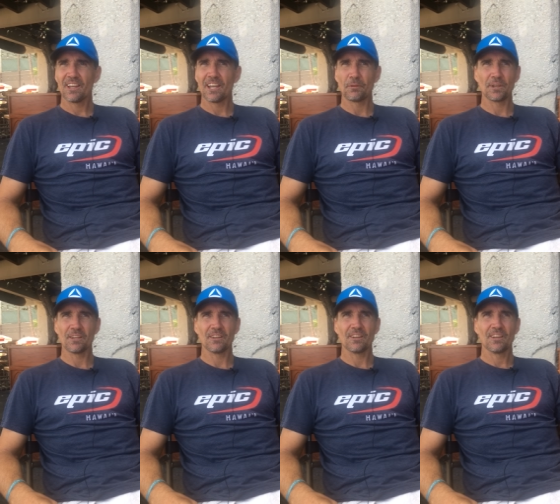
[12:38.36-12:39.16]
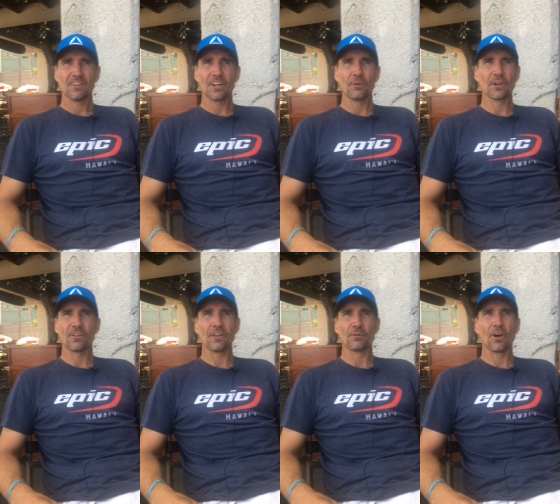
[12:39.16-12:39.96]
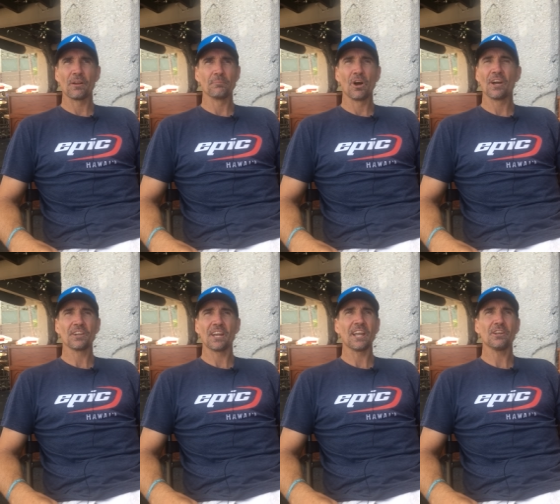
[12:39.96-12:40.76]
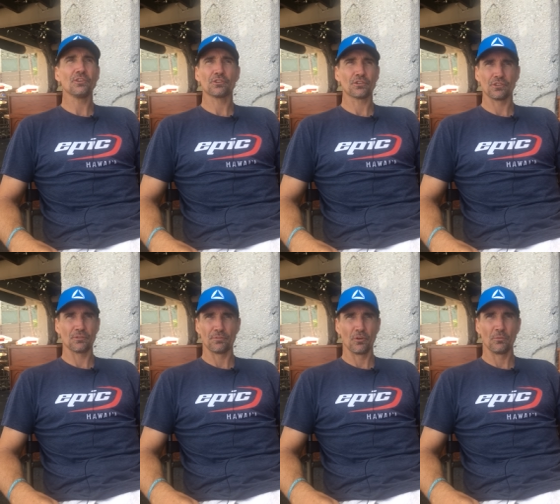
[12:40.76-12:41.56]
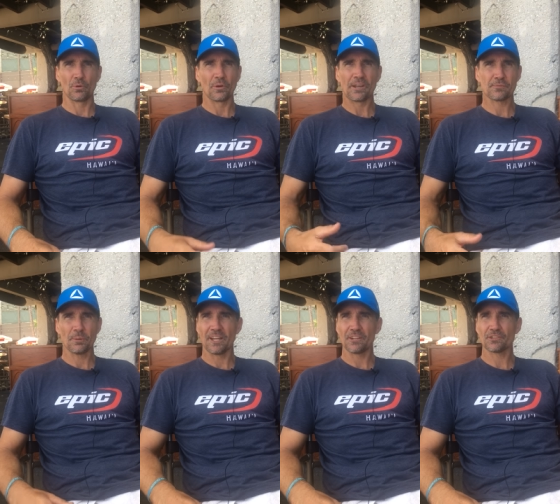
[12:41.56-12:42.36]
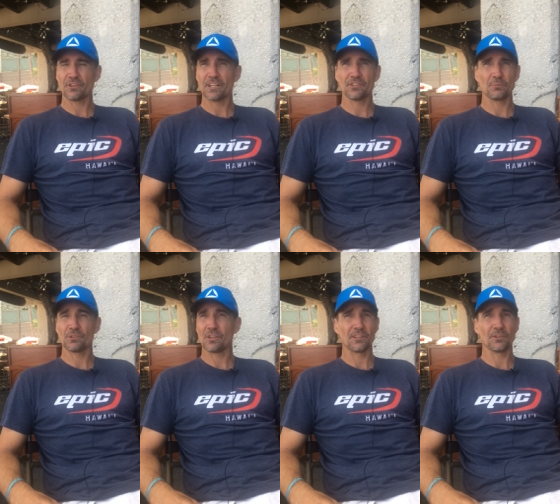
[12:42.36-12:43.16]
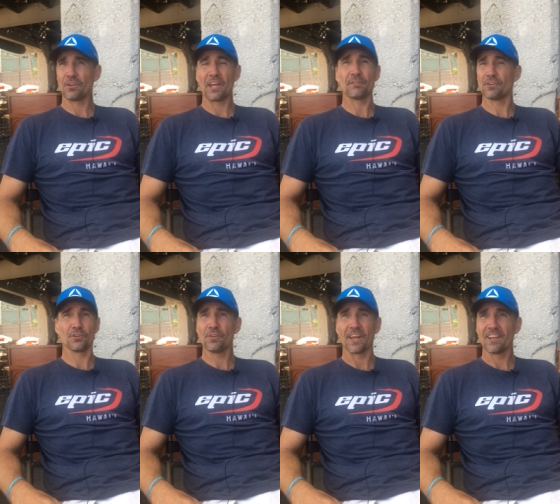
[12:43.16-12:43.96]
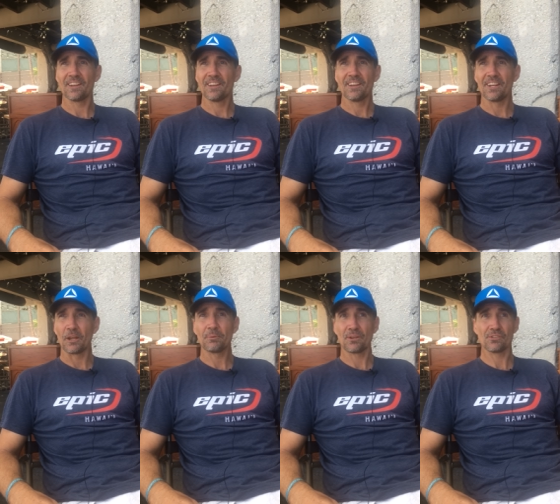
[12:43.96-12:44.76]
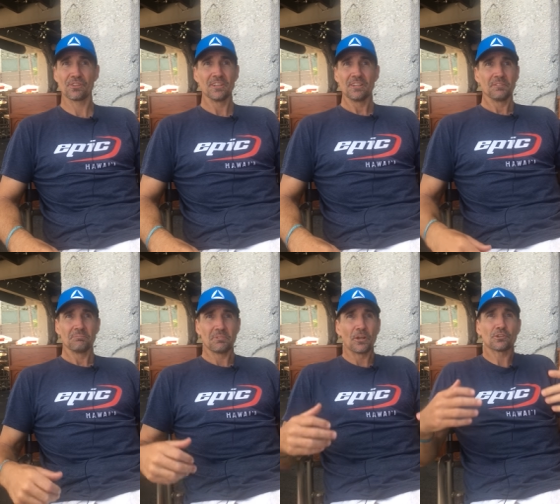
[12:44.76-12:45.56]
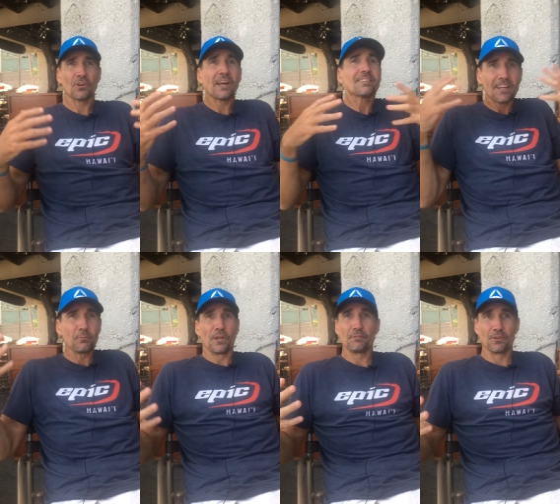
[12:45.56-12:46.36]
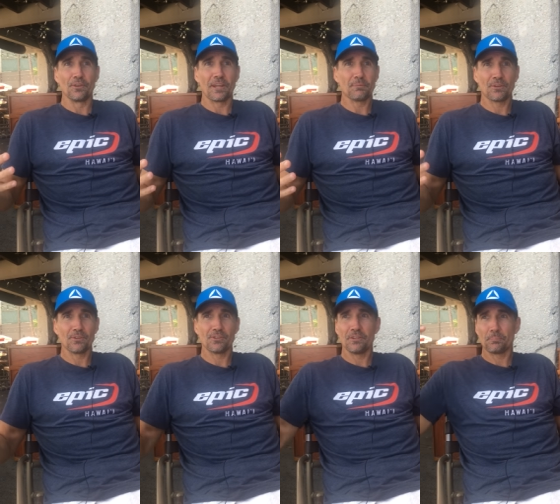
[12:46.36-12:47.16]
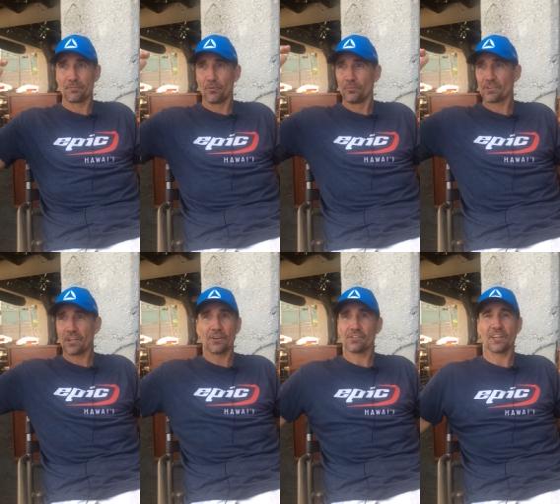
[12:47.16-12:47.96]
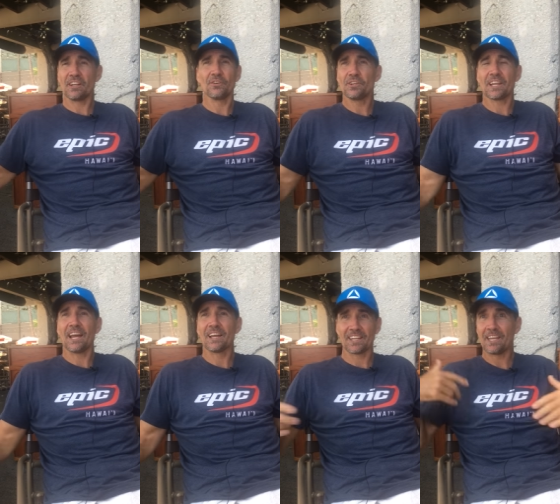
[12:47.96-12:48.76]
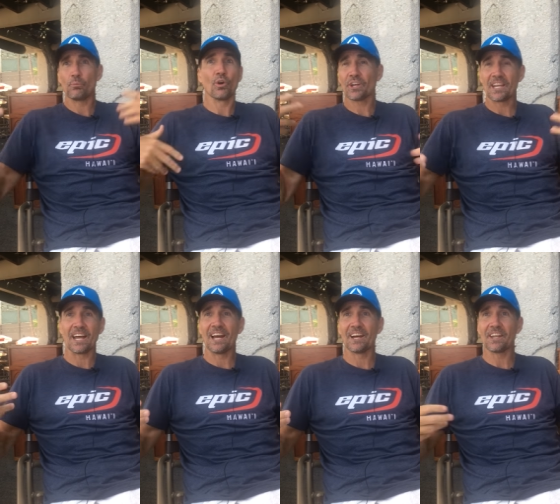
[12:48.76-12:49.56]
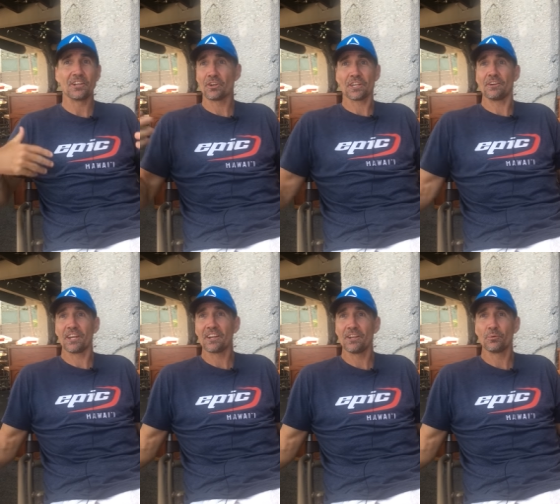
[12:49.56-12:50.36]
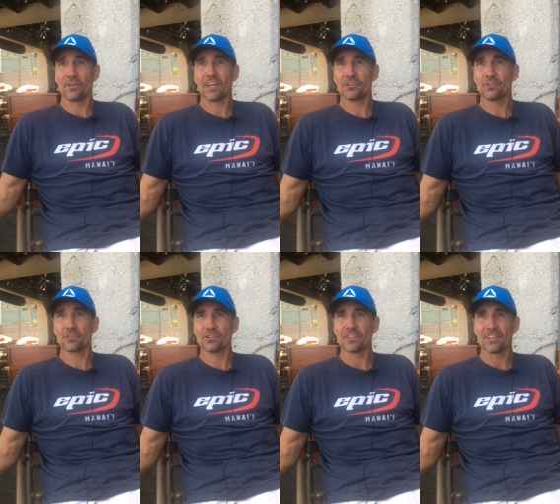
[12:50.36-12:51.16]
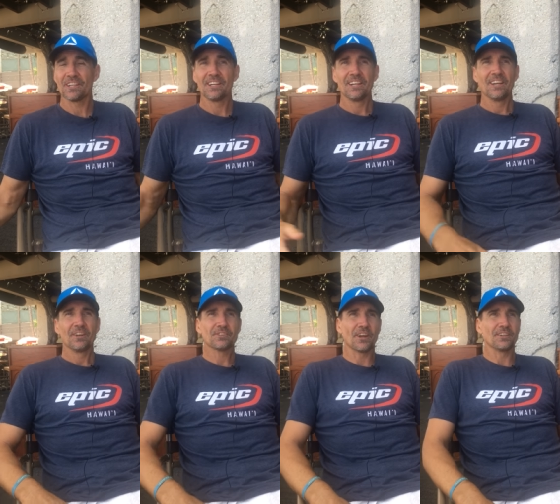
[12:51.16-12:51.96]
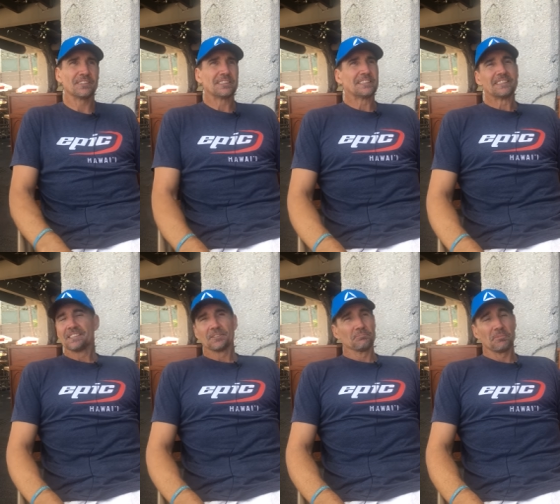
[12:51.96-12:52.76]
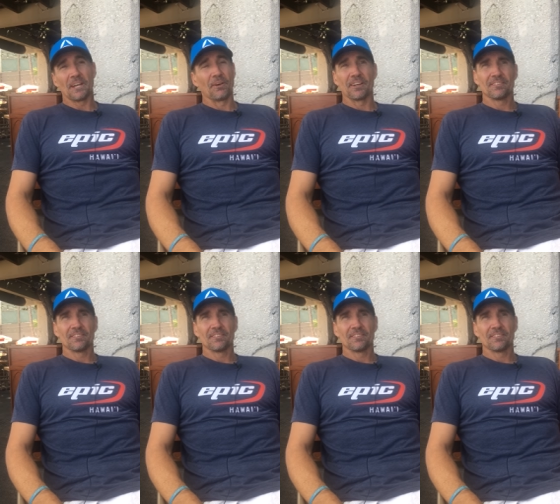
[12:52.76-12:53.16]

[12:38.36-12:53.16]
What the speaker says: And I mean, no one in their right mind in any nutrition form or race planning strategy would tell you to ever do that. You know, because no triathlete would ever do that, because your performance goes downhill. You can't keep working hard and not go downhill without nutrition. So, anyway.